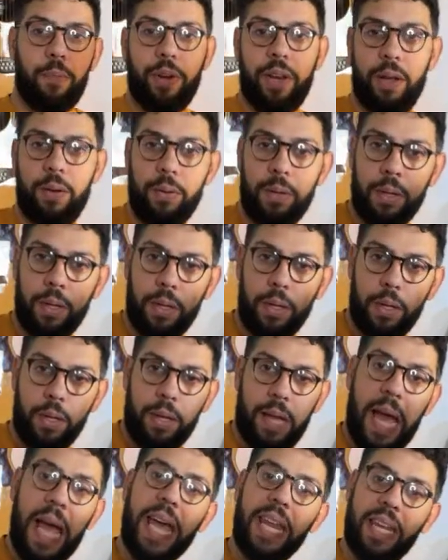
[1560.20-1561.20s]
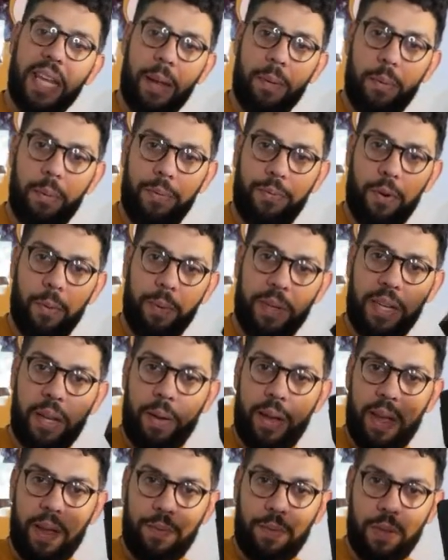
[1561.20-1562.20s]
now. I had a camera before, but now I
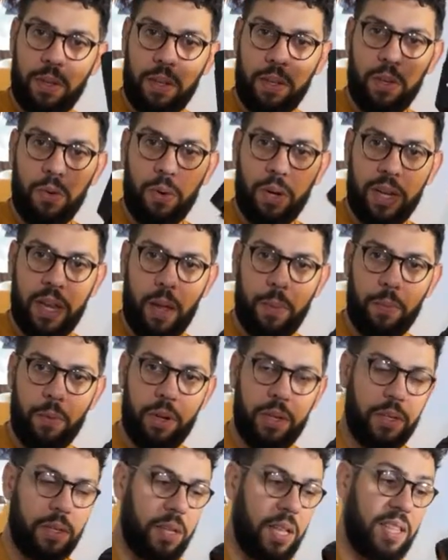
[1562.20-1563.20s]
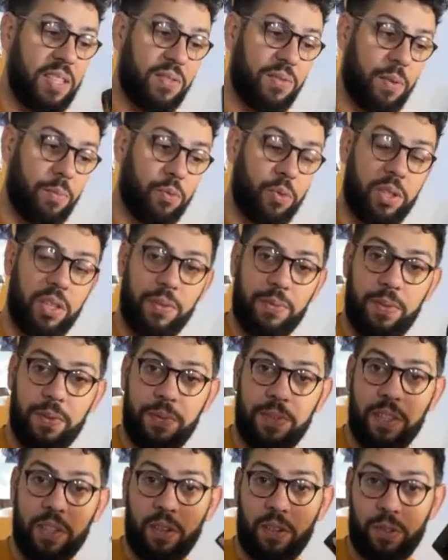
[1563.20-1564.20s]
have a newer camera. It's from
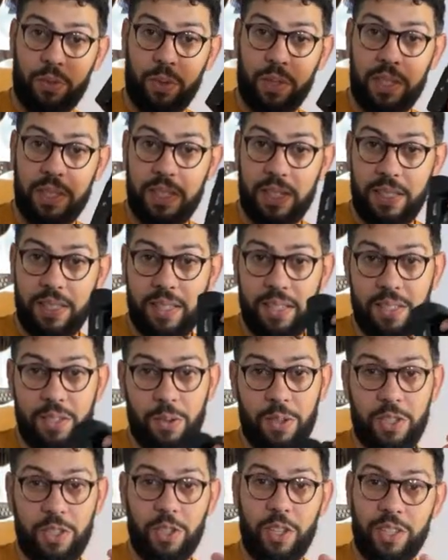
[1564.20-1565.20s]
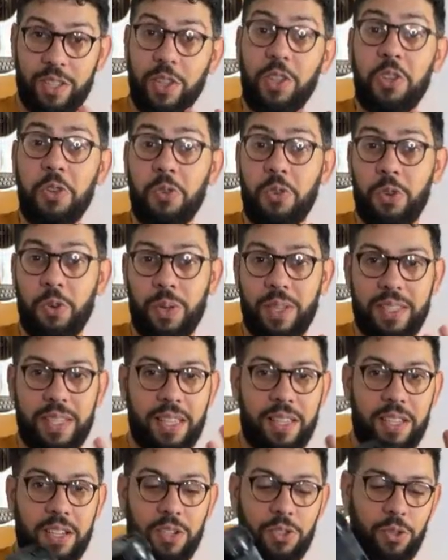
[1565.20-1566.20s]
2015 or 2016, so it's not new, it's
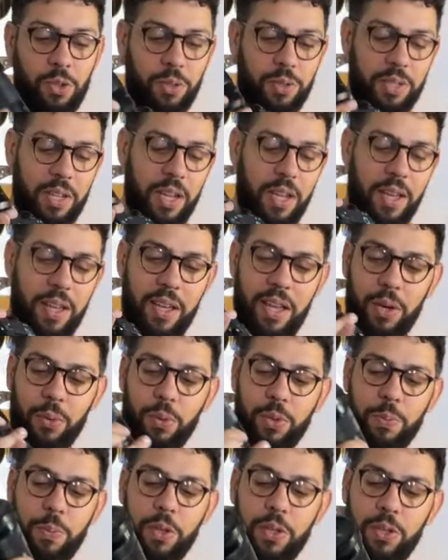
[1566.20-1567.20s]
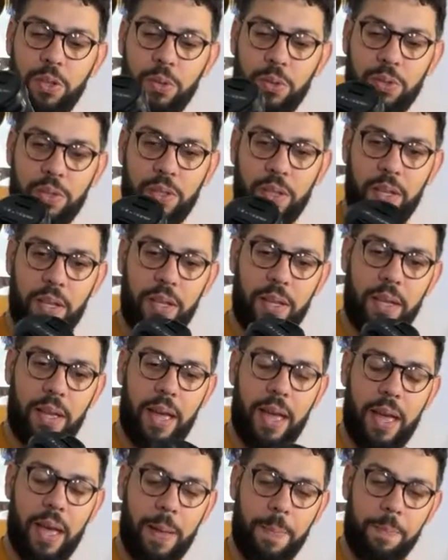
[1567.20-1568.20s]
8 years old, and it was bought used.
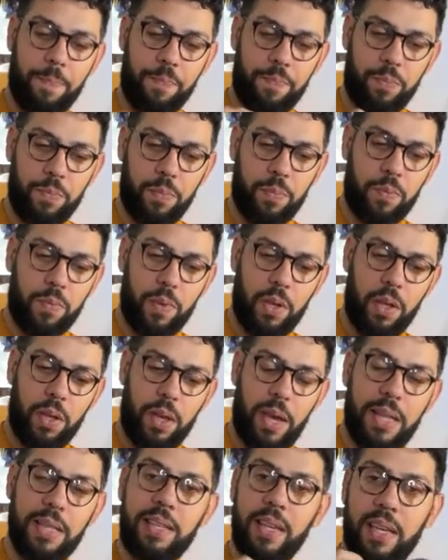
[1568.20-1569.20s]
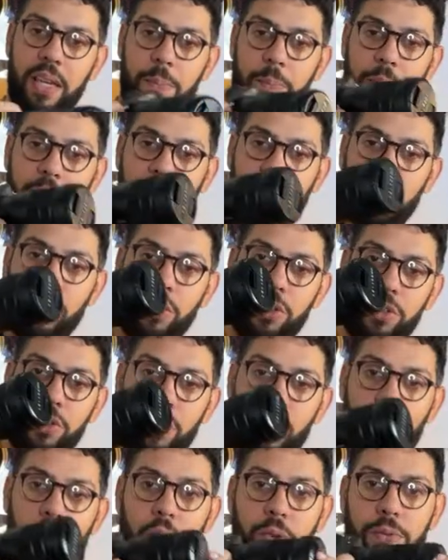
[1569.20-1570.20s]
And taking pictures
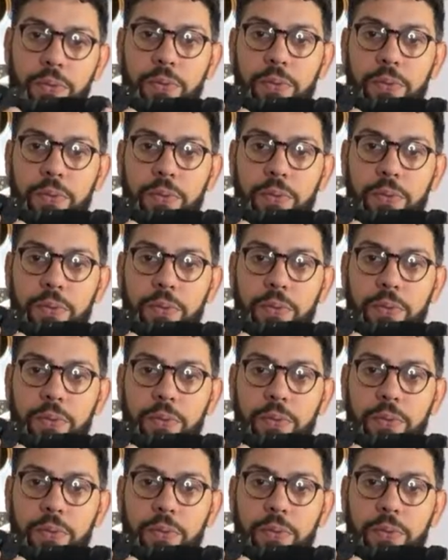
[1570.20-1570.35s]
of